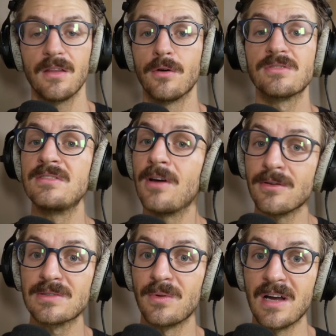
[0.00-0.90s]
Those
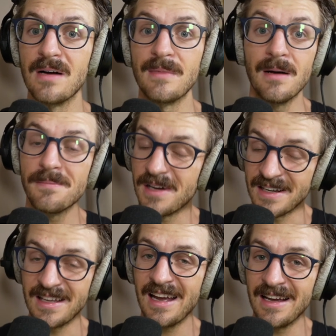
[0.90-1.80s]
notes will come up
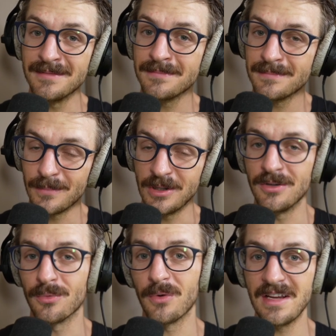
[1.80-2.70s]
again when
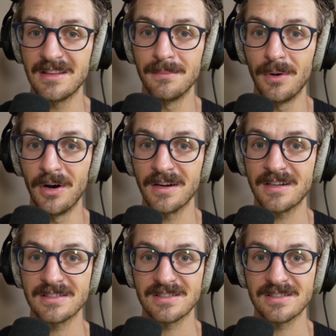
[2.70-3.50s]
you read the book.